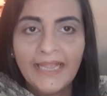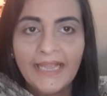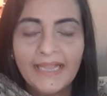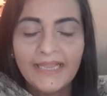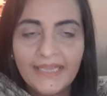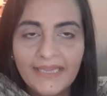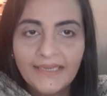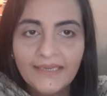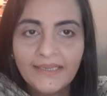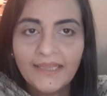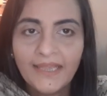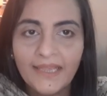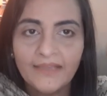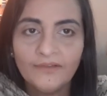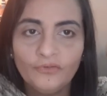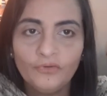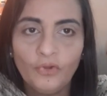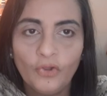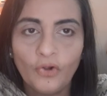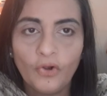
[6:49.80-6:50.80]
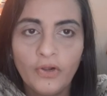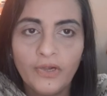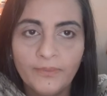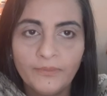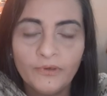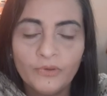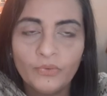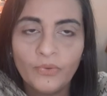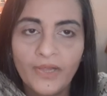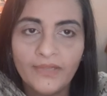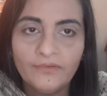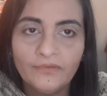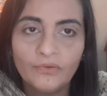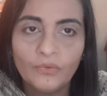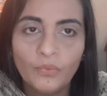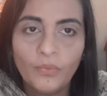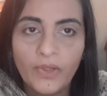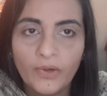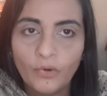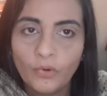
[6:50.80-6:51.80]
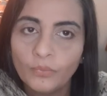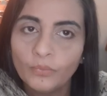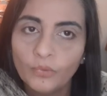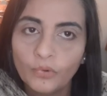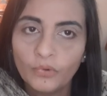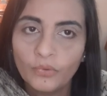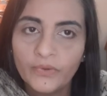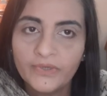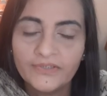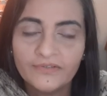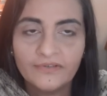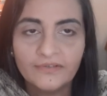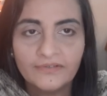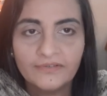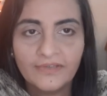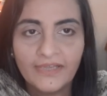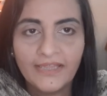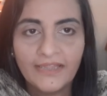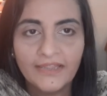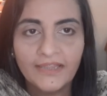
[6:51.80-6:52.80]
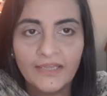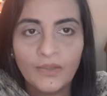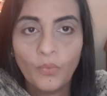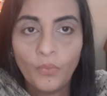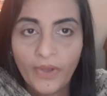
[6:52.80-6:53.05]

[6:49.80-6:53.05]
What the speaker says: In case you're not able to answer one or more questions in